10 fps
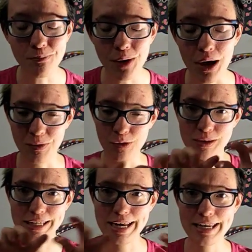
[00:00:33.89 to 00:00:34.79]
But there
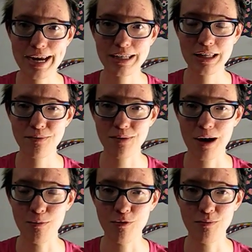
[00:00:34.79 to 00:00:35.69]
was the index at the
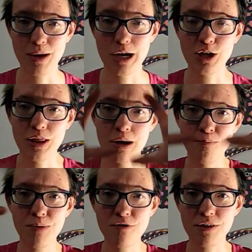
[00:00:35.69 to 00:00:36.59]
bottom of the page, and then
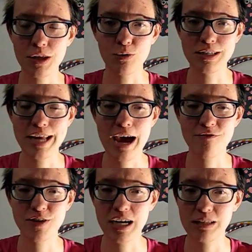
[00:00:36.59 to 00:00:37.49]
above it there was an
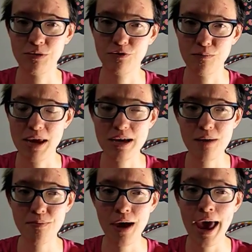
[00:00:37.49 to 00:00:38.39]
advertisement for makeup,